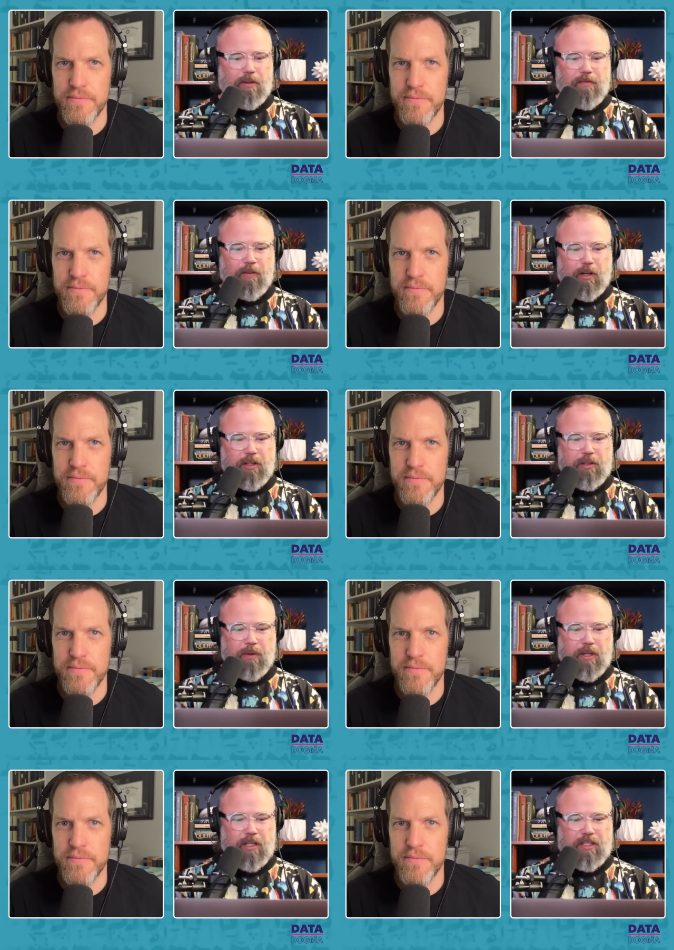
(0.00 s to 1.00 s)
Speaker 1: and verse. We're
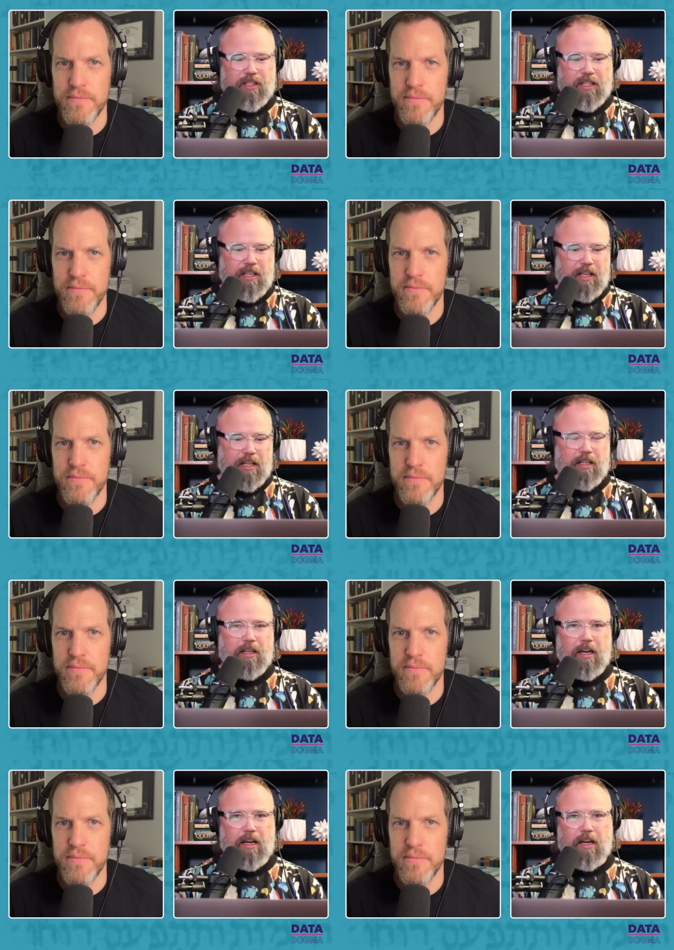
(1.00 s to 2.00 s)
going to stick
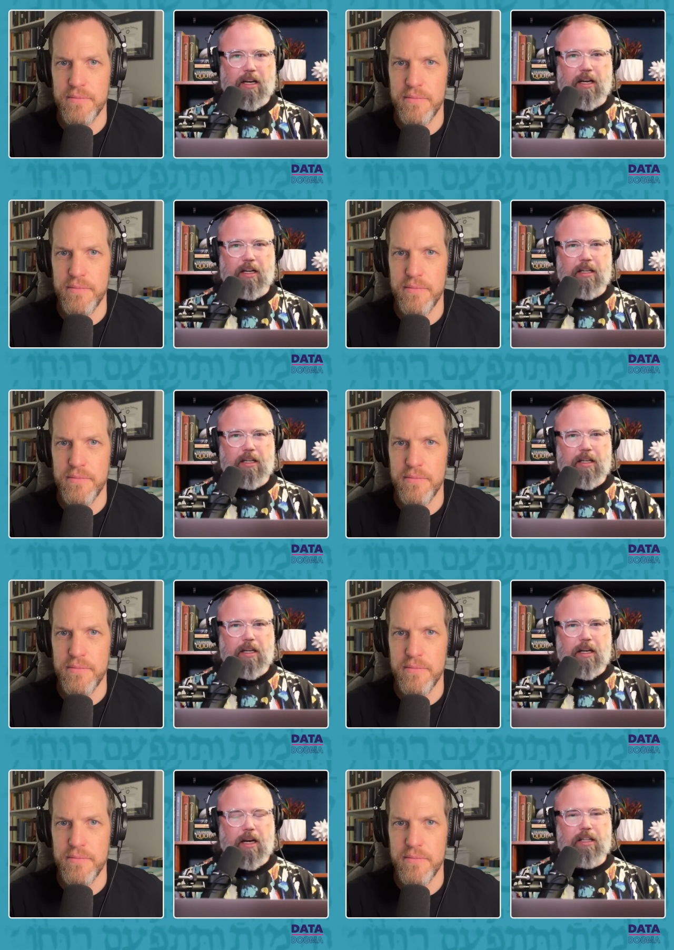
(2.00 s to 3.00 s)
in uh,
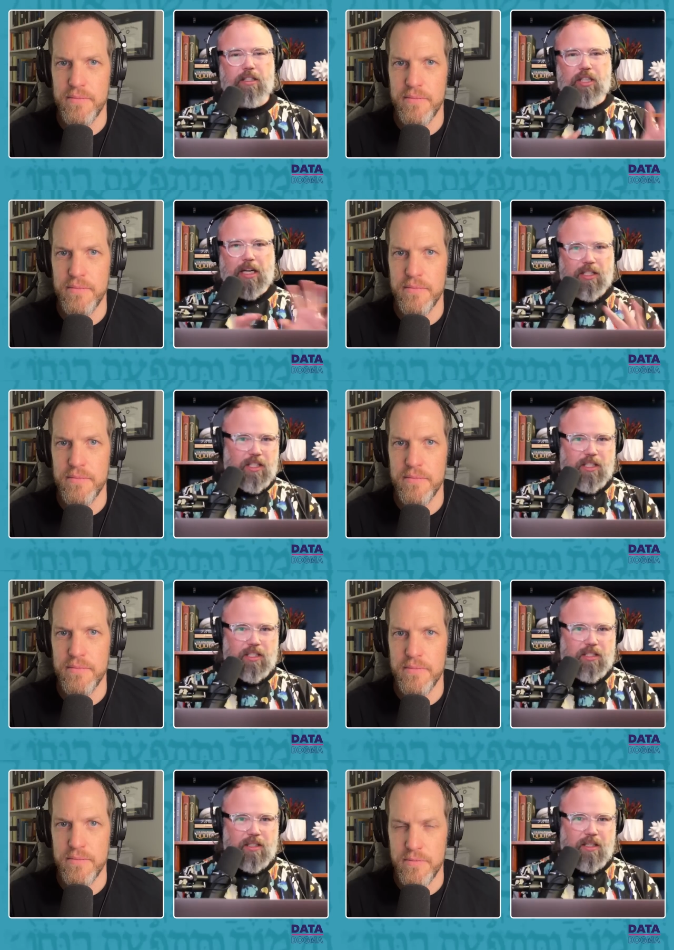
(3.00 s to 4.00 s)
uh,
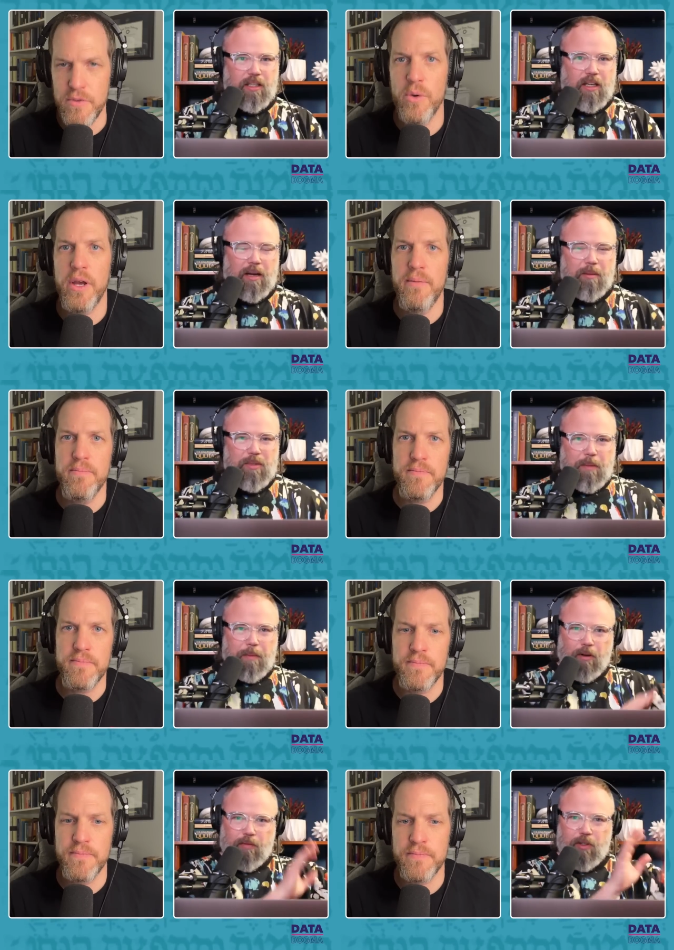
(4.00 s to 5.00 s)
Genesis. Okay.
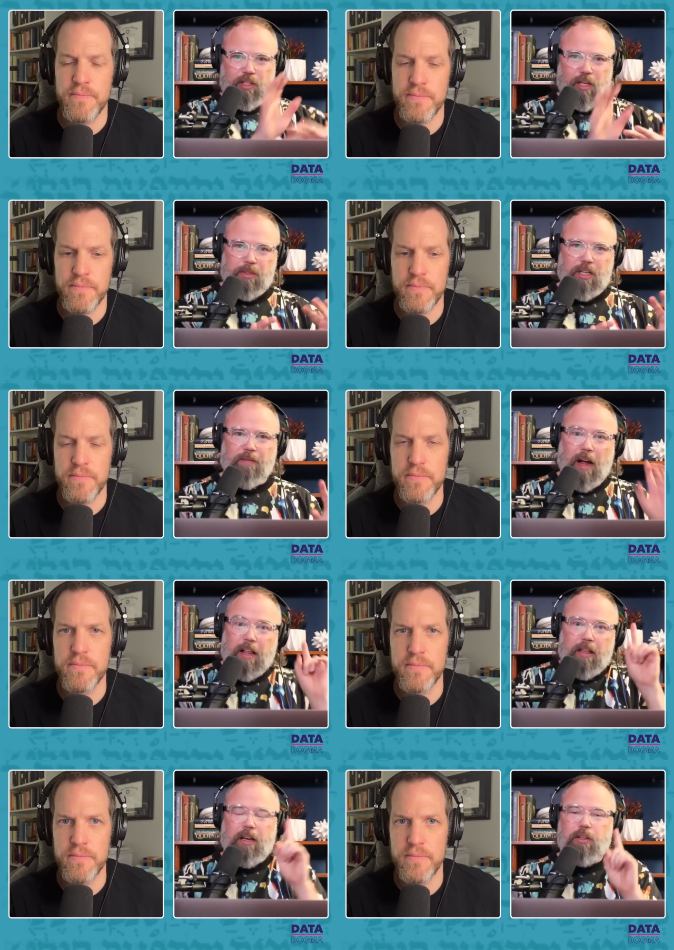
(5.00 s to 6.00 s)
Skipping over some stuff. I
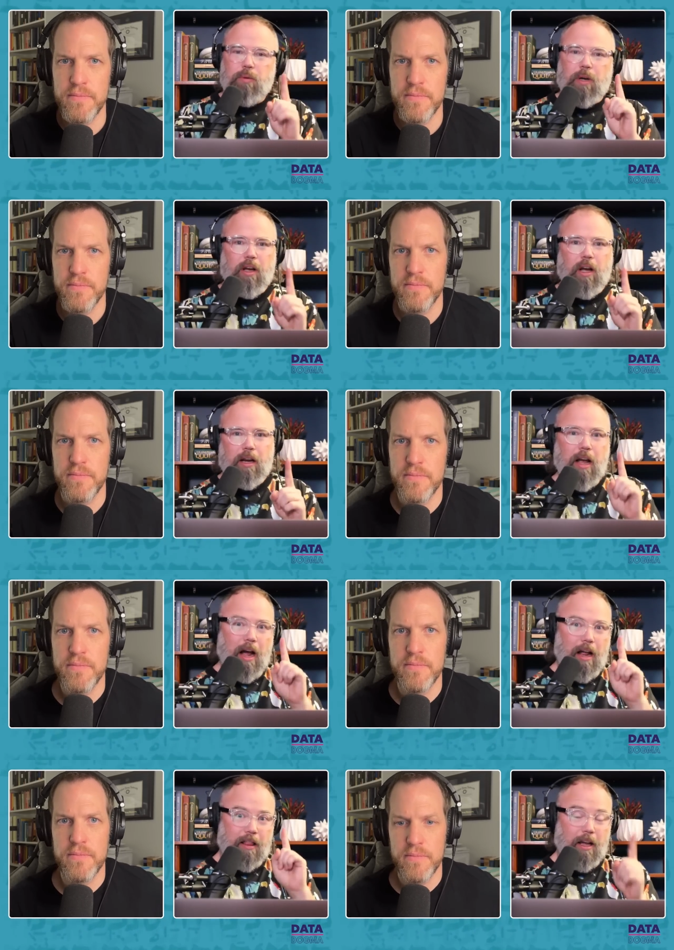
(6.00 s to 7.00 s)
here's what I thought.
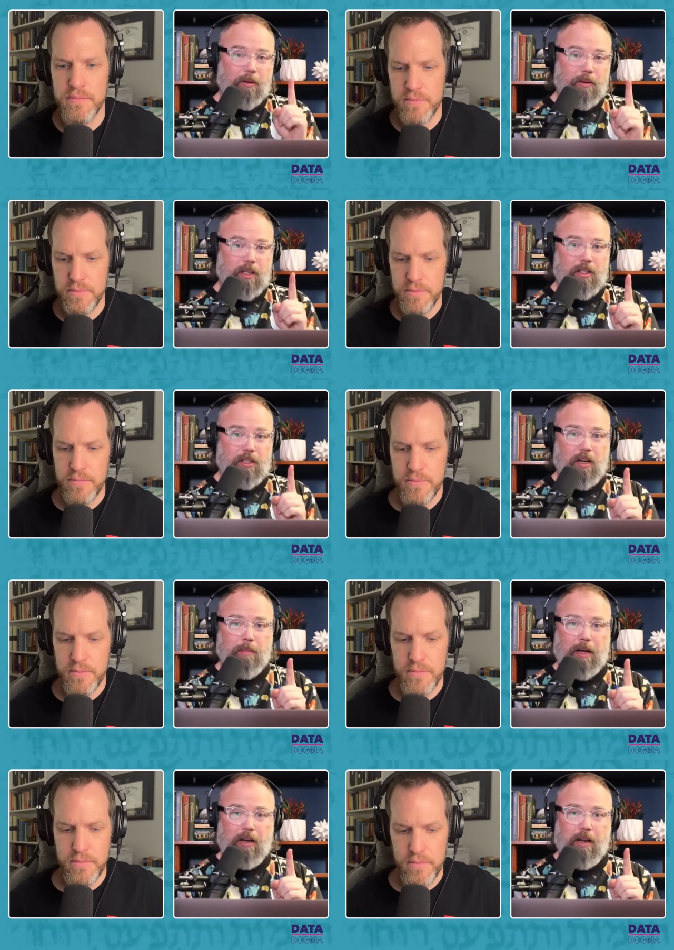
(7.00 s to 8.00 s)
I thought I was going to talk
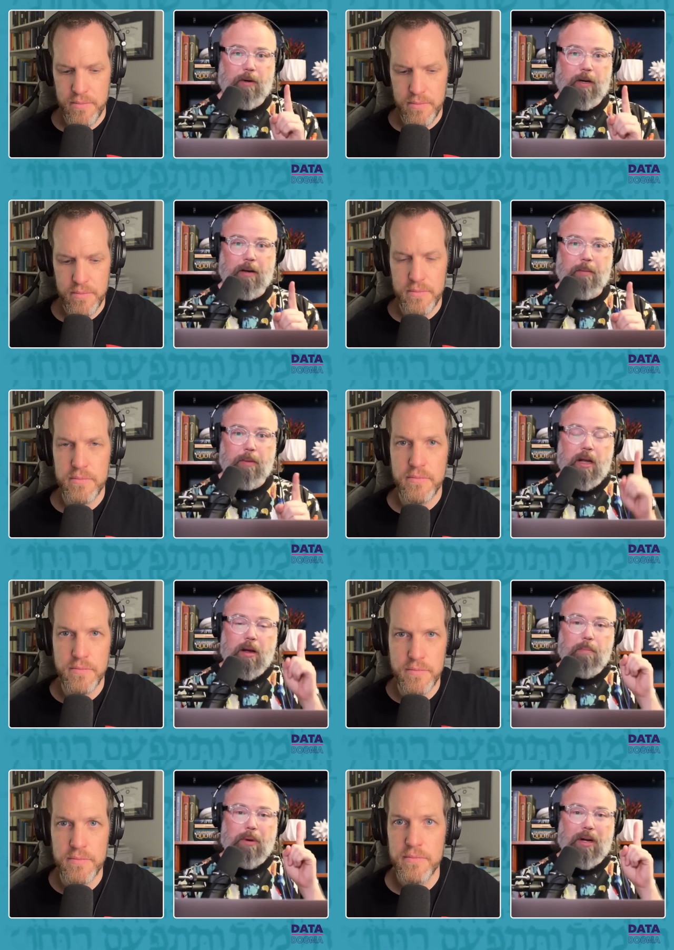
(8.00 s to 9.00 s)
about Abraham,
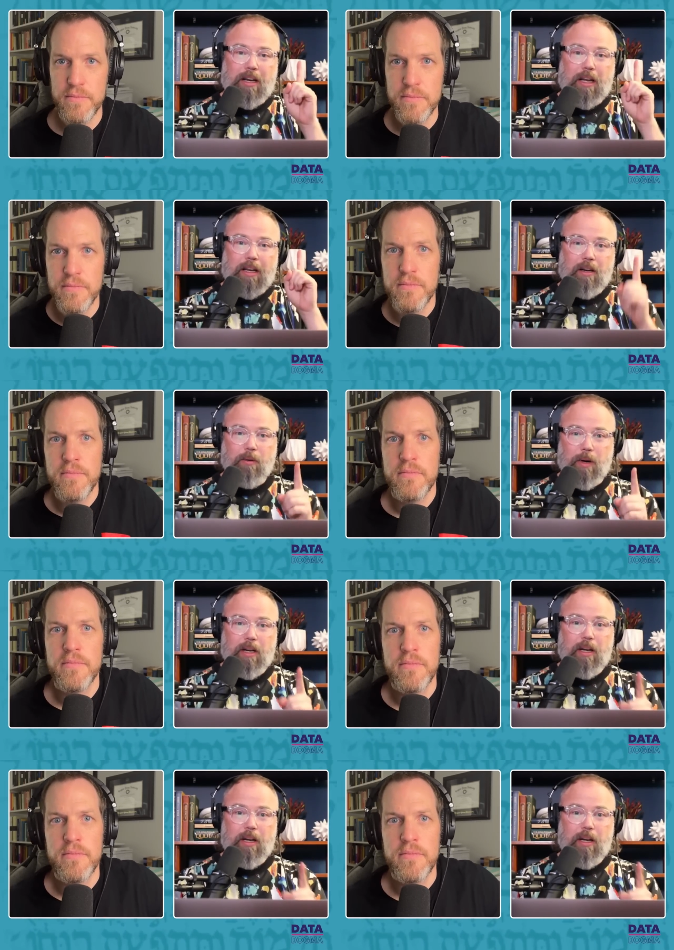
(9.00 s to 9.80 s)
mm. but you know what?